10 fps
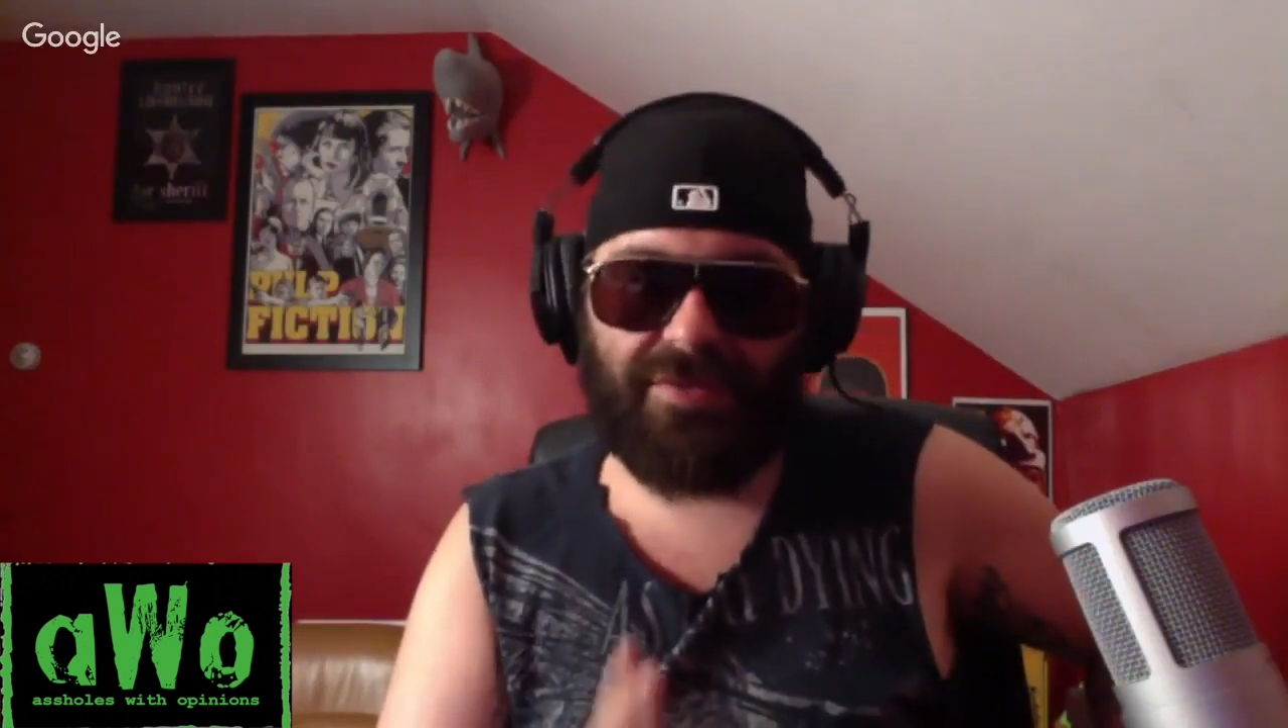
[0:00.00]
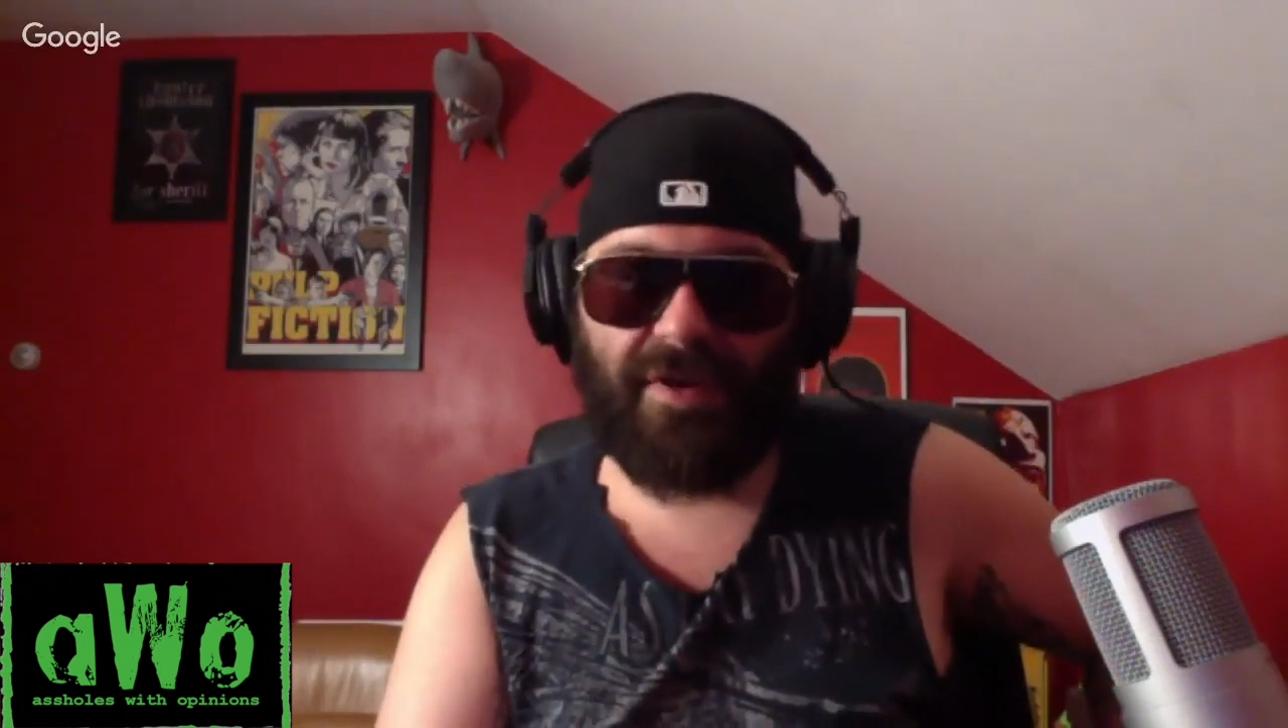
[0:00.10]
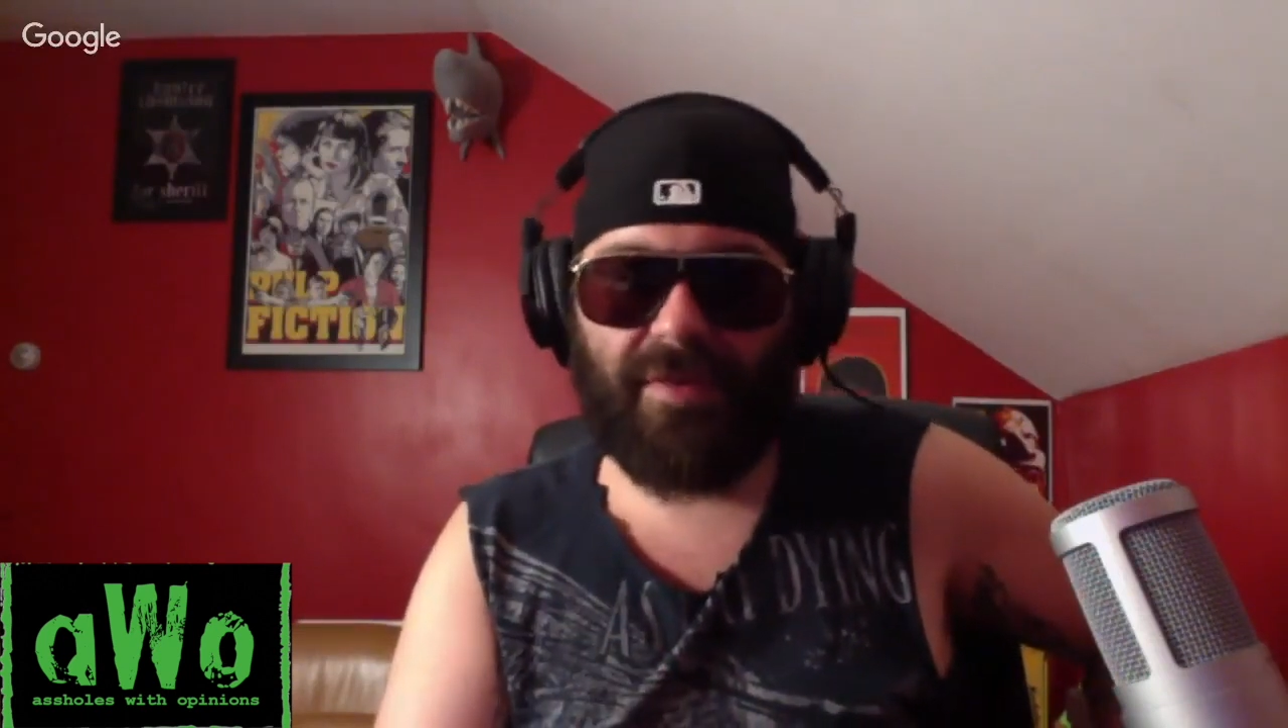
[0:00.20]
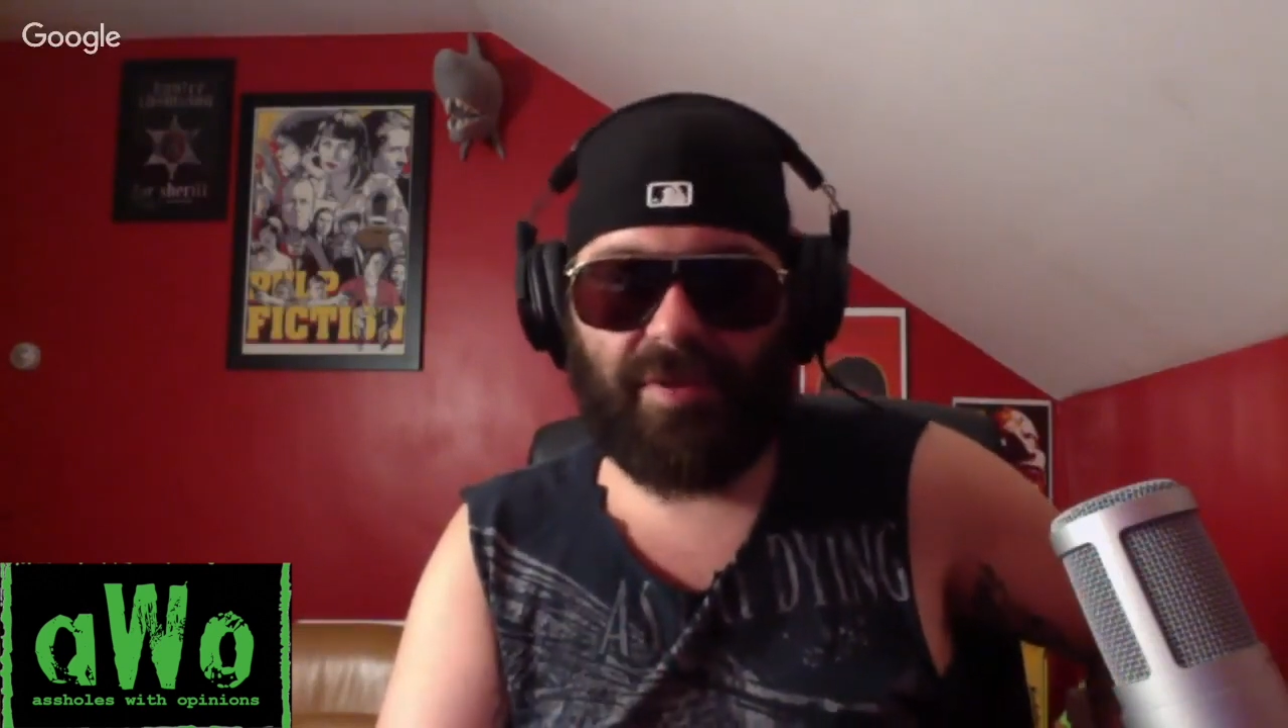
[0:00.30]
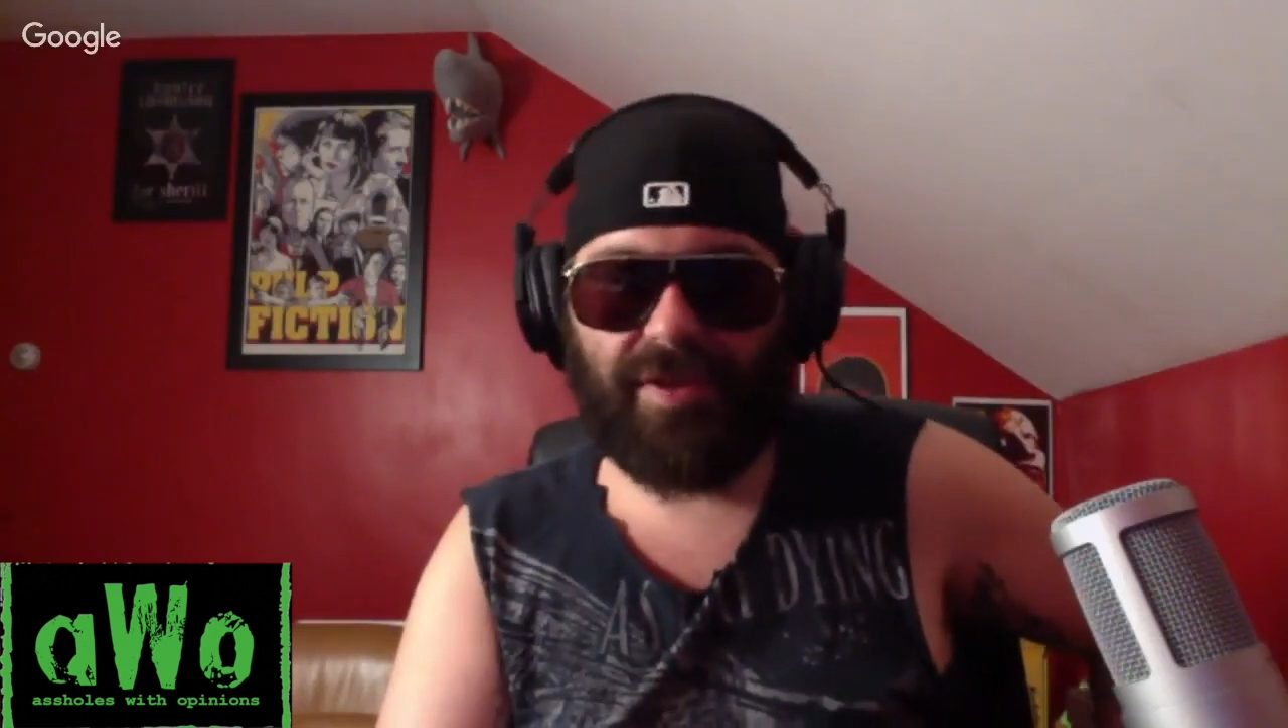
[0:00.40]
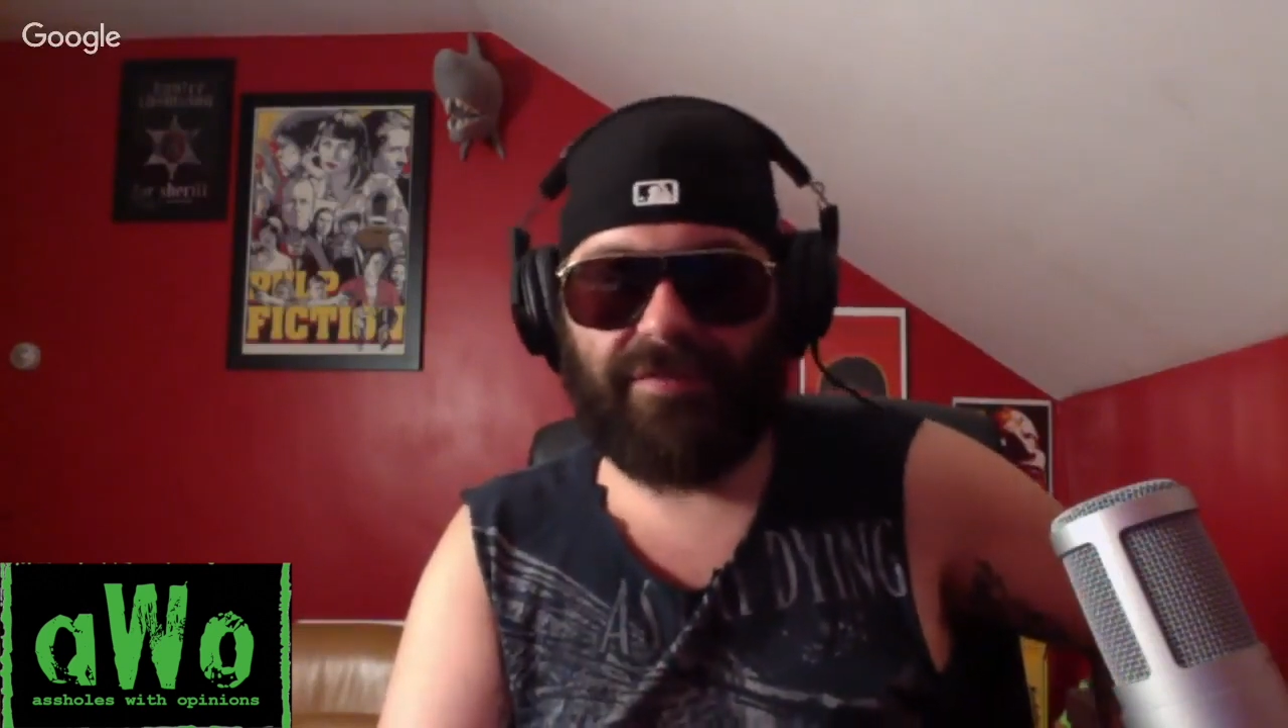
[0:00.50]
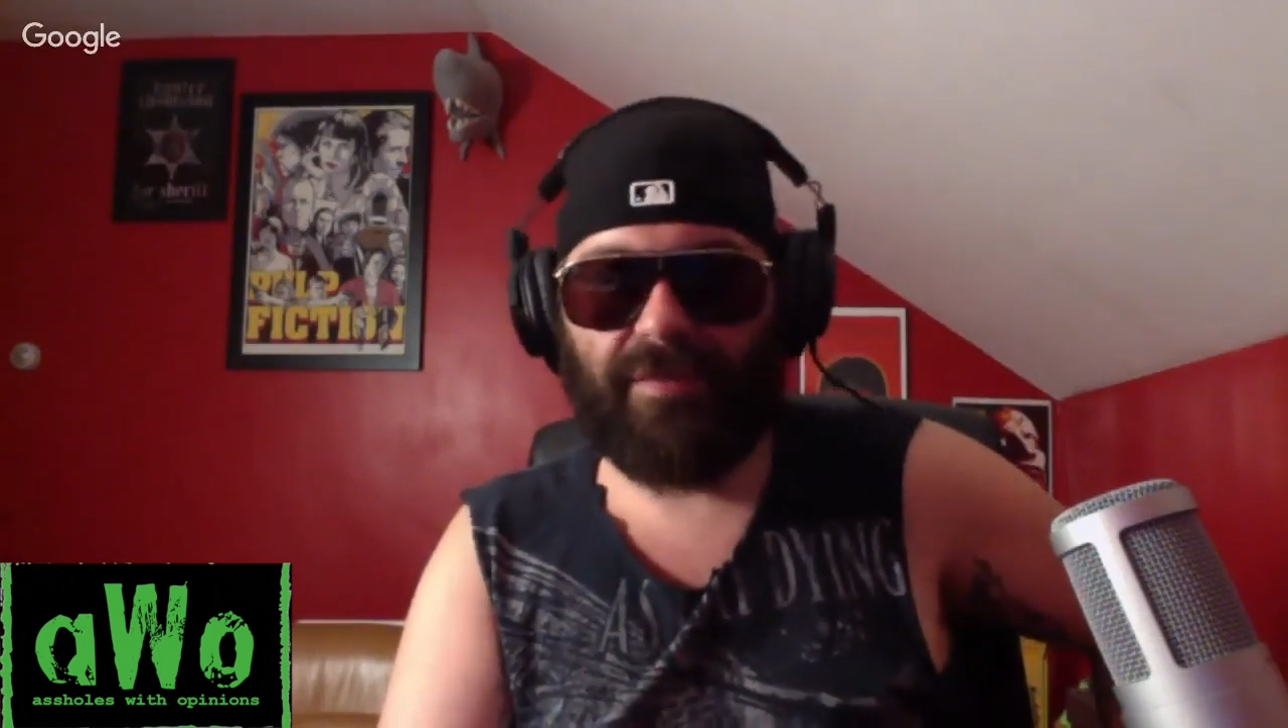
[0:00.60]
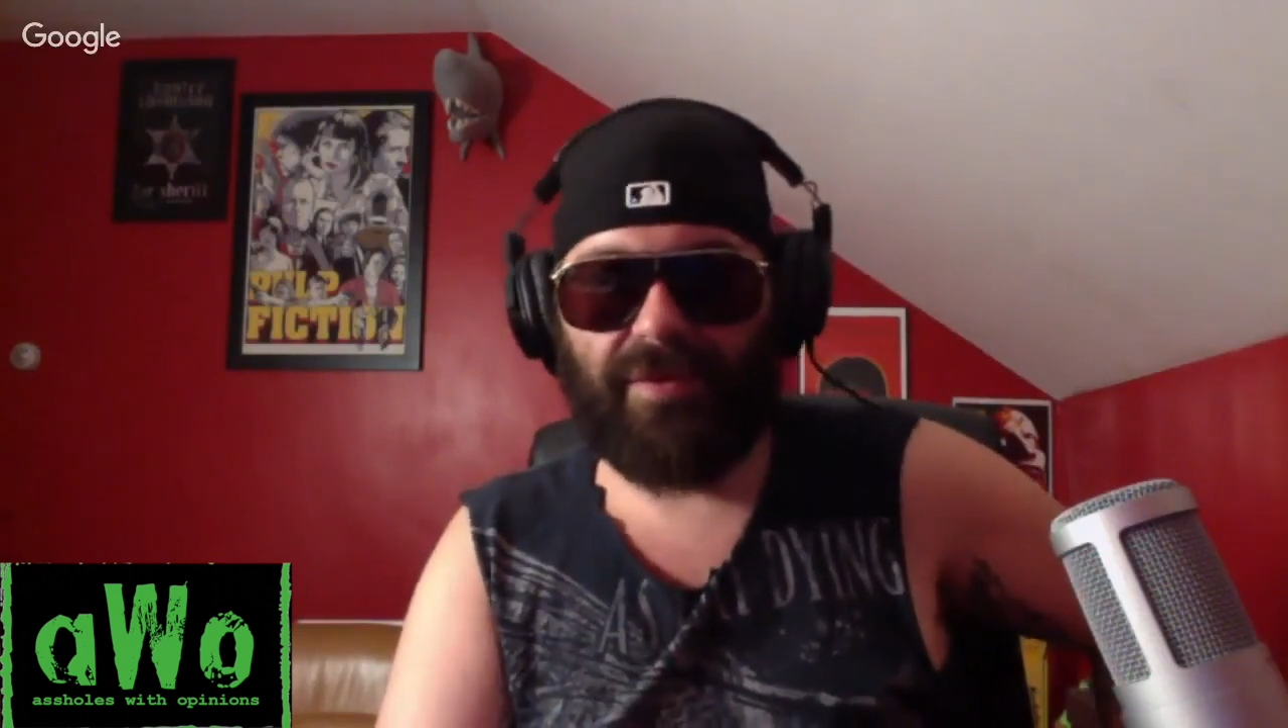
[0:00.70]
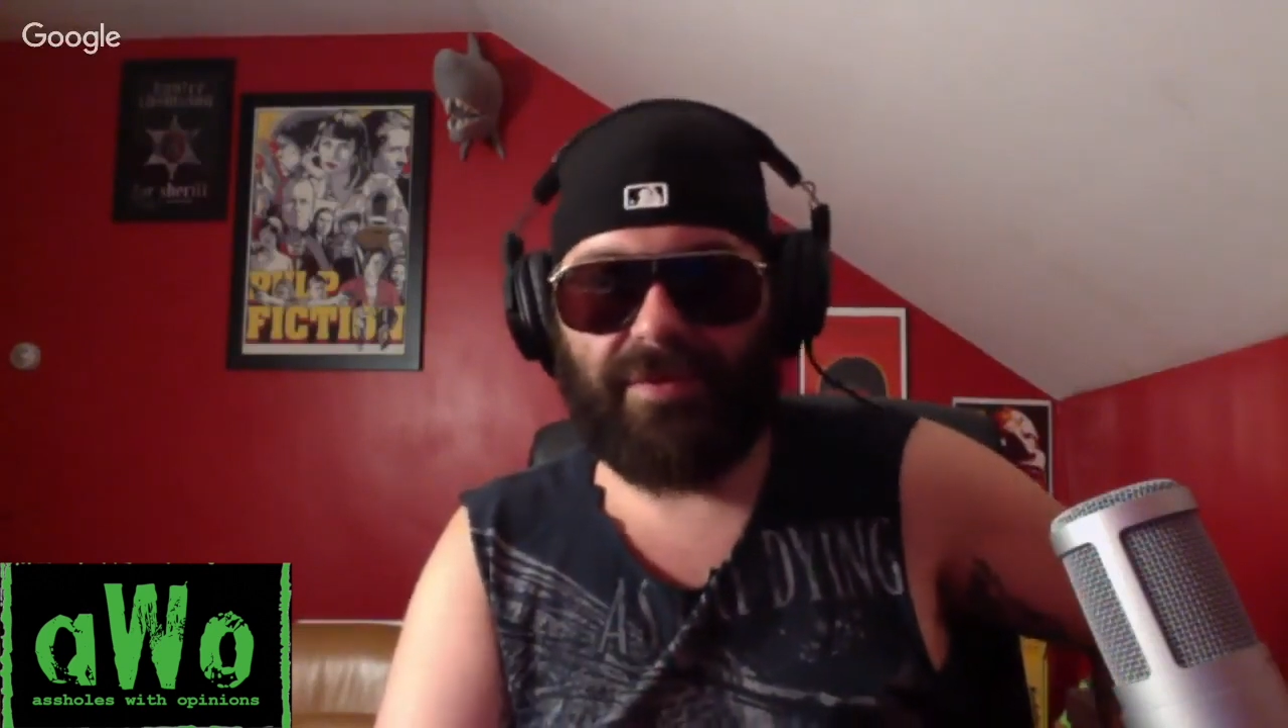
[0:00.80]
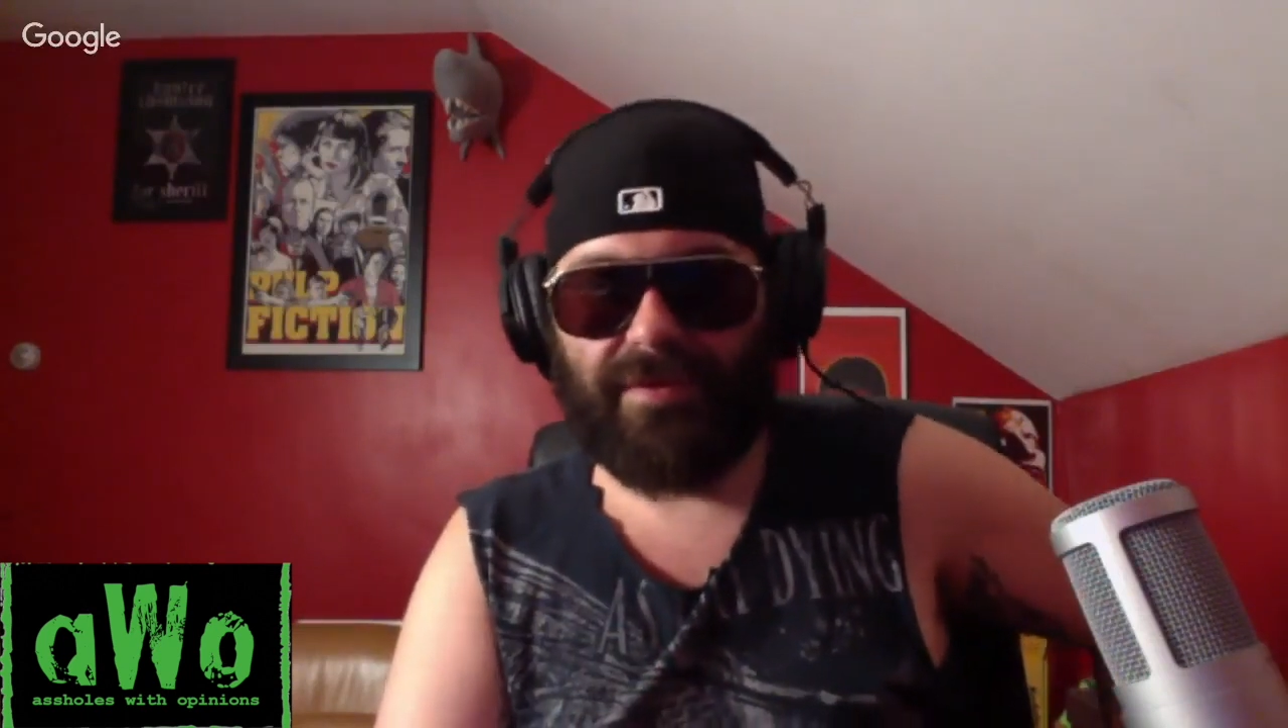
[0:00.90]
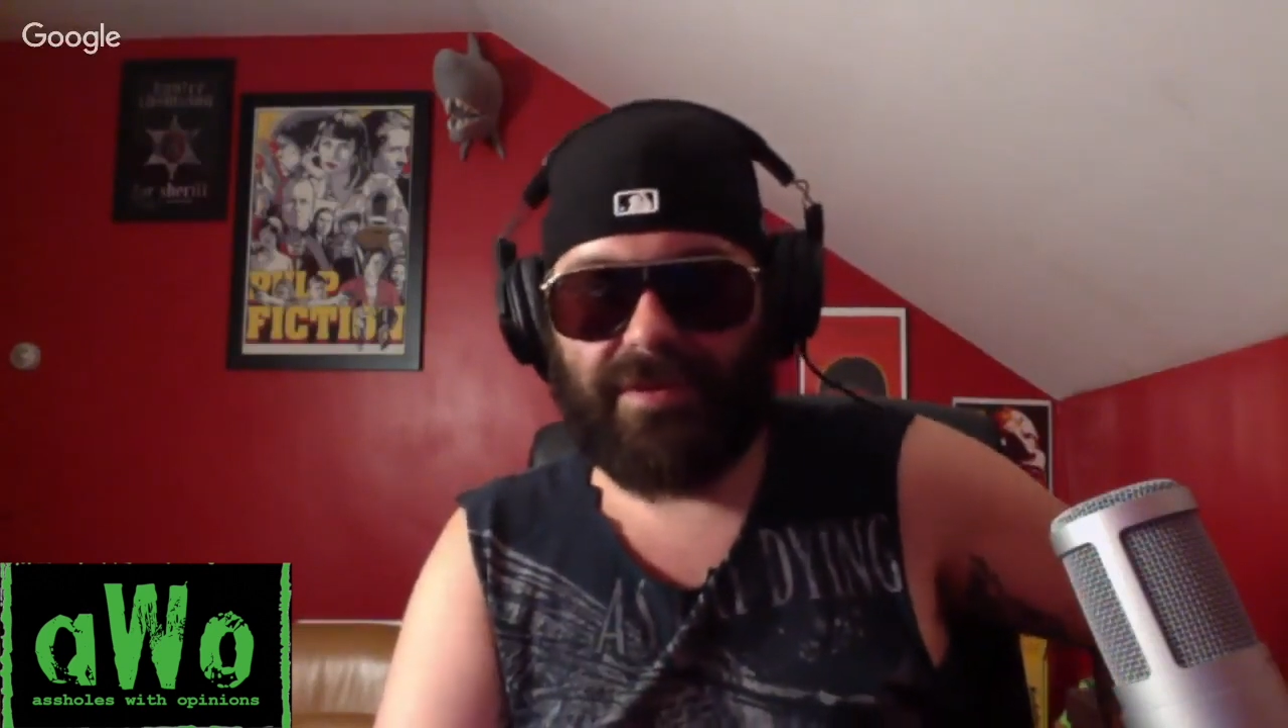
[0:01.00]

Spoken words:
very believable.